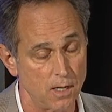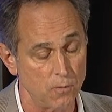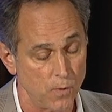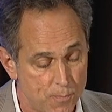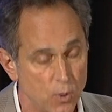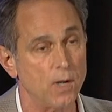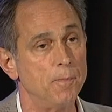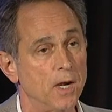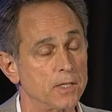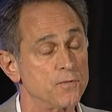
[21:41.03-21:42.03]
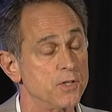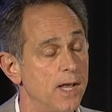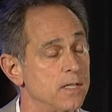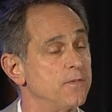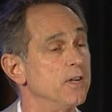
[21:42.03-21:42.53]
We put Americans for
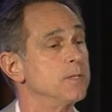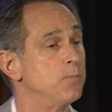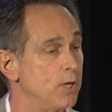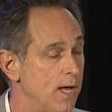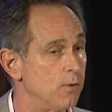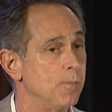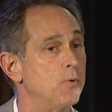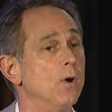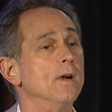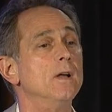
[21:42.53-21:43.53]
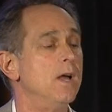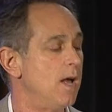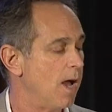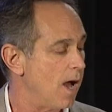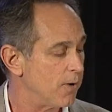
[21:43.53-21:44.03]
Tax Fairness put out a report.
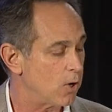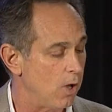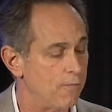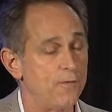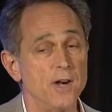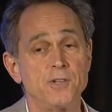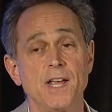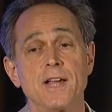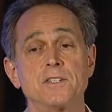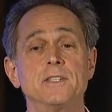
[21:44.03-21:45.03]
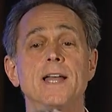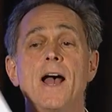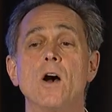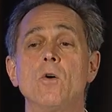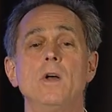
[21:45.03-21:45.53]
We call it Fair Taxes
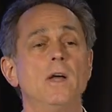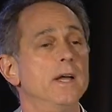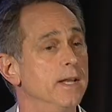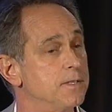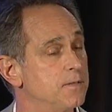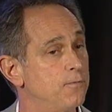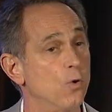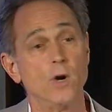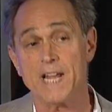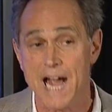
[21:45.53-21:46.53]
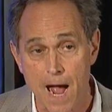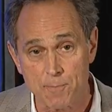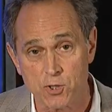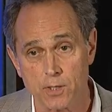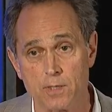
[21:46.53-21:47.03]
Now. It's 40
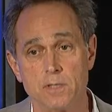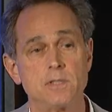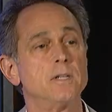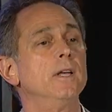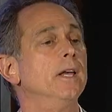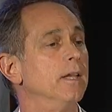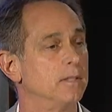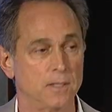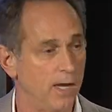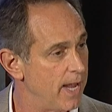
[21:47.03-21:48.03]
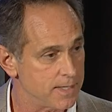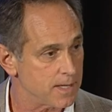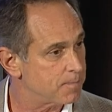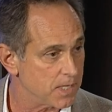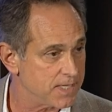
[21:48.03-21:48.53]
options. It adds
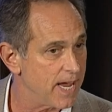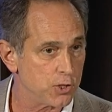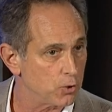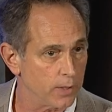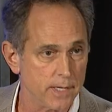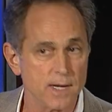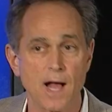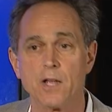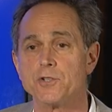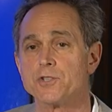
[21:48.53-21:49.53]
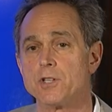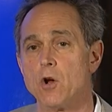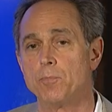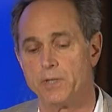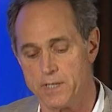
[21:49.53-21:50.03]
up to $10 trillion or
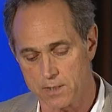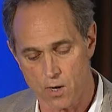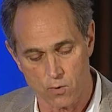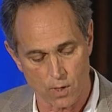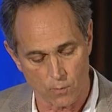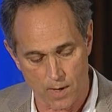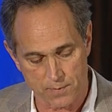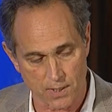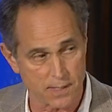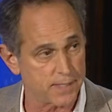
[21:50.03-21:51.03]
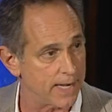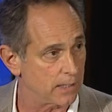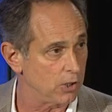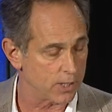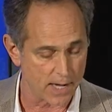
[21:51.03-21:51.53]
so. Please go to our website, take
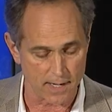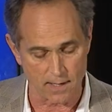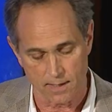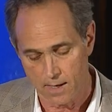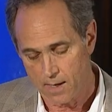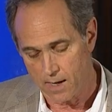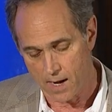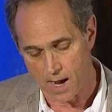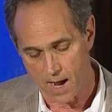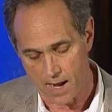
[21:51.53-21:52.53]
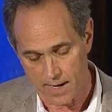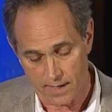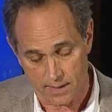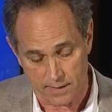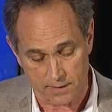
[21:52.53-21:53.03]
a look at it.
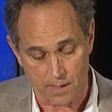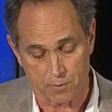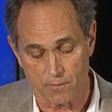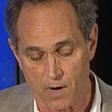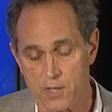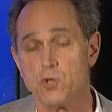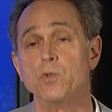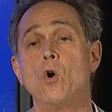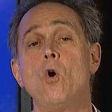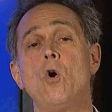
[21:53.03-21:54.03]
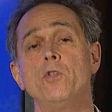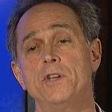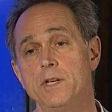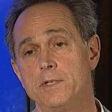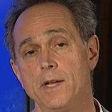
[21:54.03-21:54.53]
And it provides you with all the
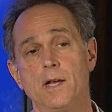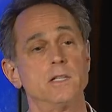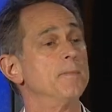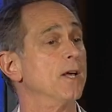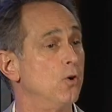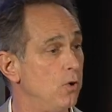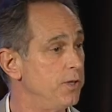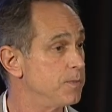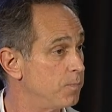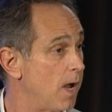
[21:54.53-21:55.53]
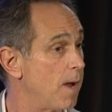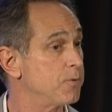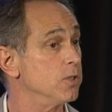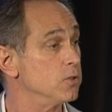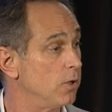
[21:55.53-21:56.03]
details about all these
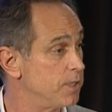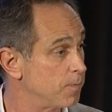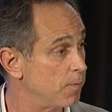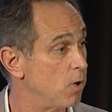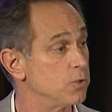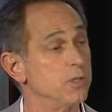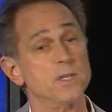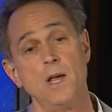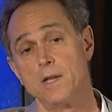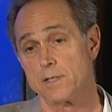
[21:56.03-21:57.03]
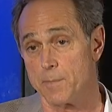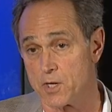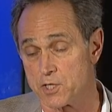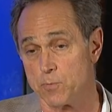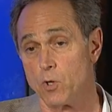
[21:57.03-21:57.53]
options, all these proposals, some at
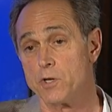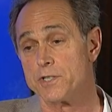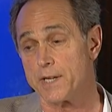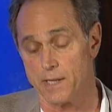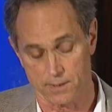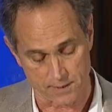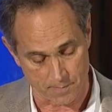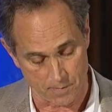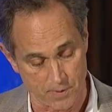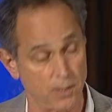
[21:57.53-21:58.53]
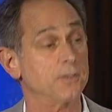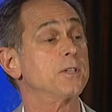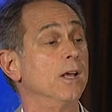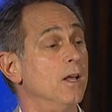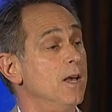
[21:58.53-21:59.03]
a smaller scale, some at a bigger
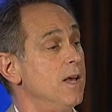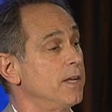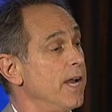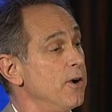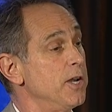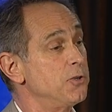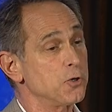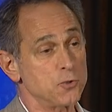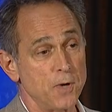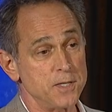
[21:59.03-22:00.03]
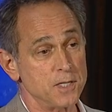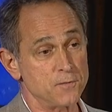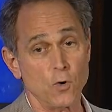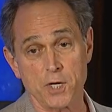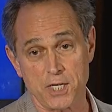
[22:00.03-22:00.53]
scale. Carried interest raises
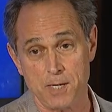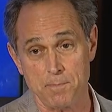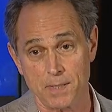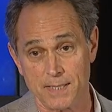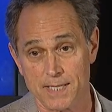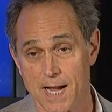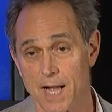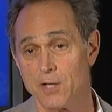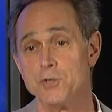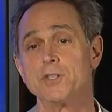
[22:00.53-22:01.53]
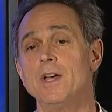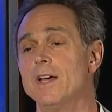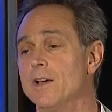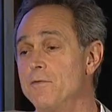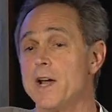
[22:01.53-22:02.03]
$14 billion.
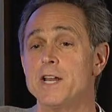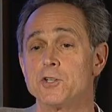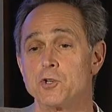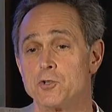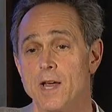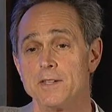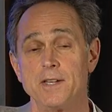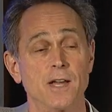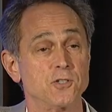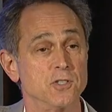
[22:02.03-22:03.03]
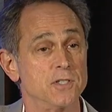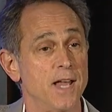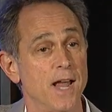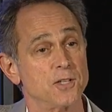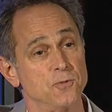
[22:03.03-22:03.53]
Financial transactions
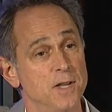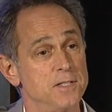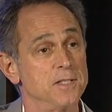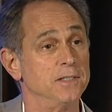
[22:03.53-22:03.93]
tax raises at